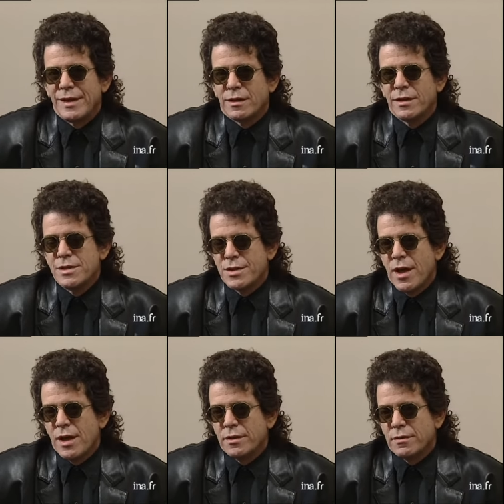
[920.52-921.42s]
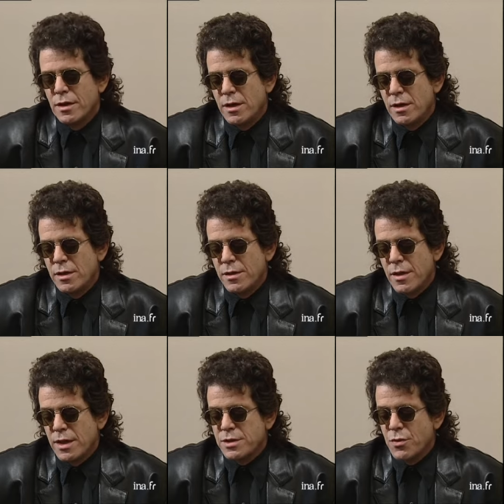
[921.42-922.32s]
at least that.
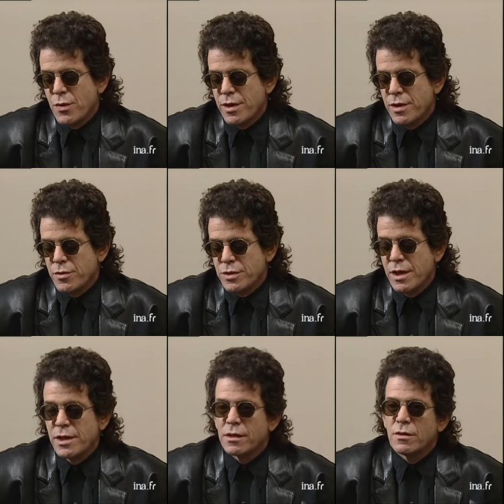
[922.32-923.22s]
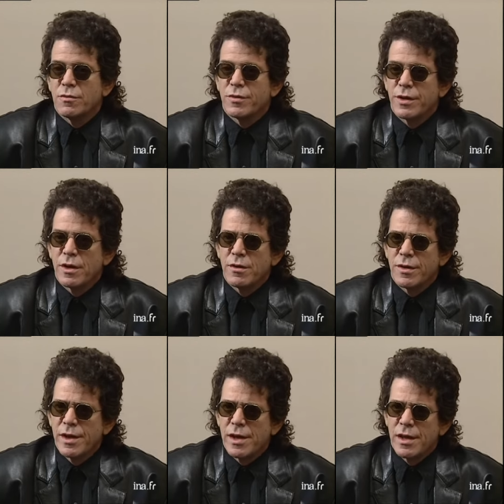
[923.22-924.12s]
And that's the way they were taken over there,
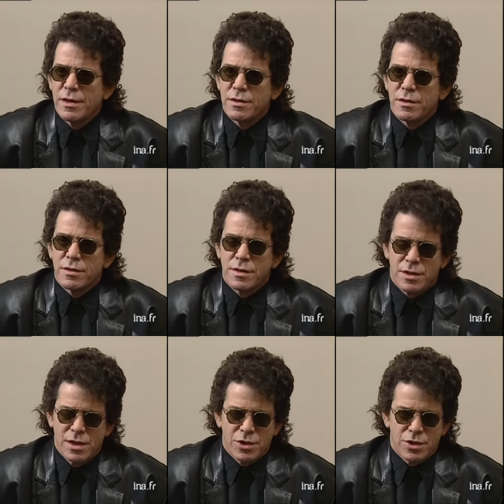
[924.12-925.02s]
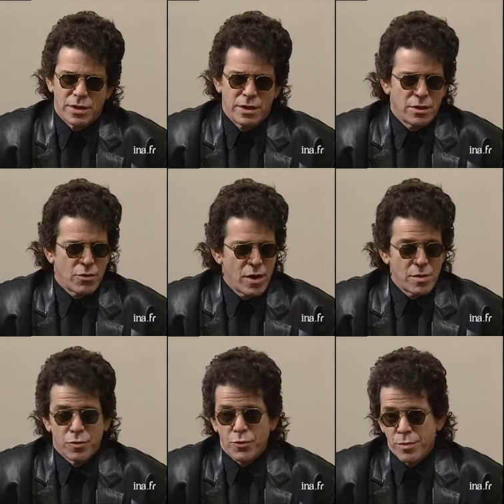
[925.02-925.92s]
and they had such
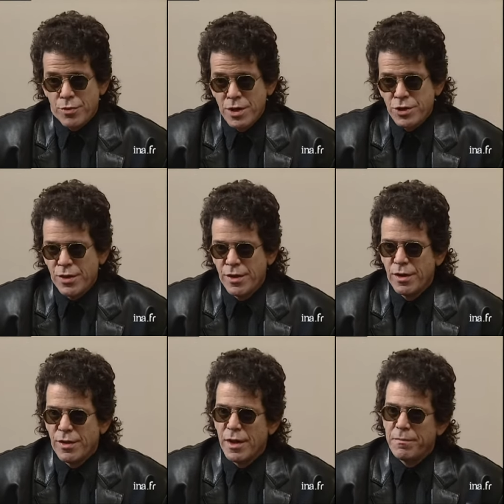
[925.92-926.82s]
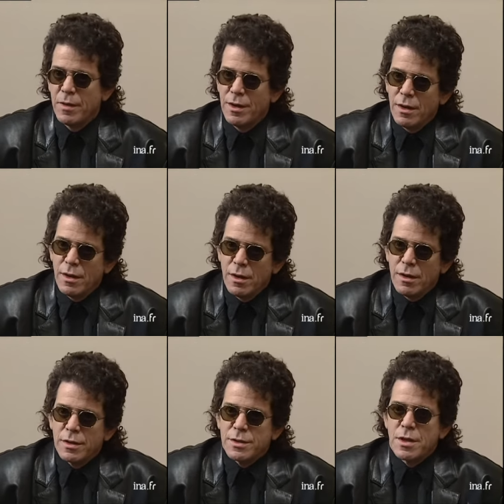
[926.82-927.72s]
incredible repression there that
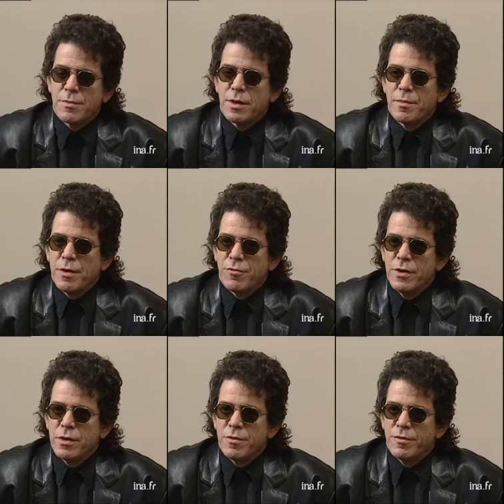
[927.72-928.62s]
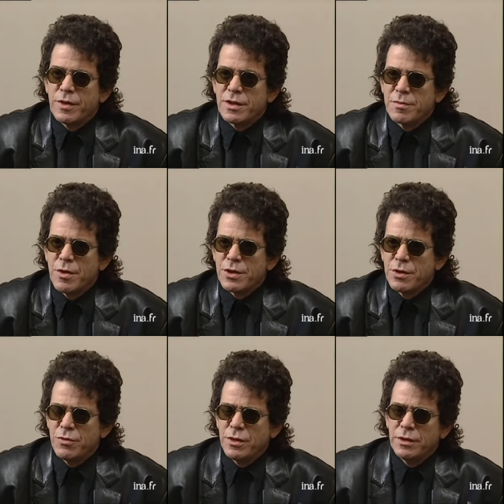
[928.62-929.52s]
something about freedom of
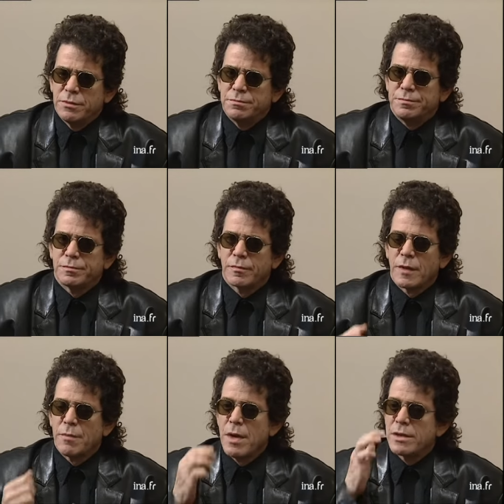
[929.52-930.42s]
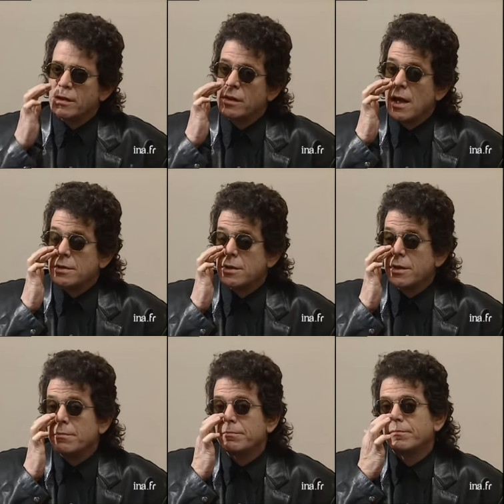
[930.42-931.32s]
expression really meant a lot to
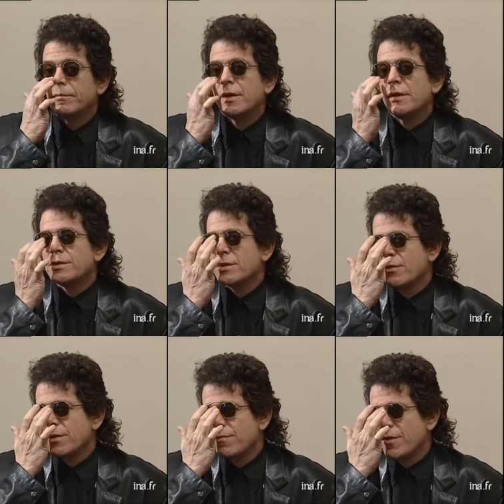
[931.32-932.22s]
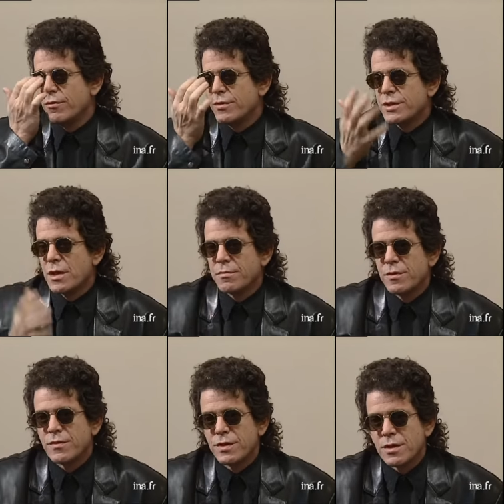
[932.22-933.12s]
them. And so they're very
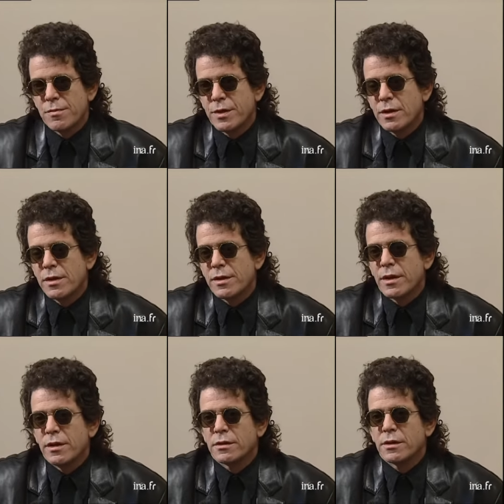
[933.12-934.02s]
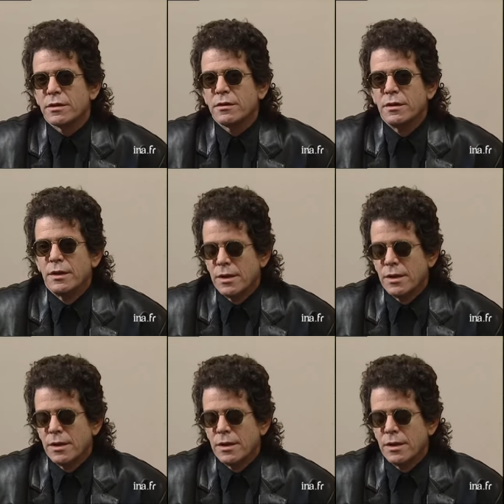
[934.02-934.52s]
receptive to something like that. They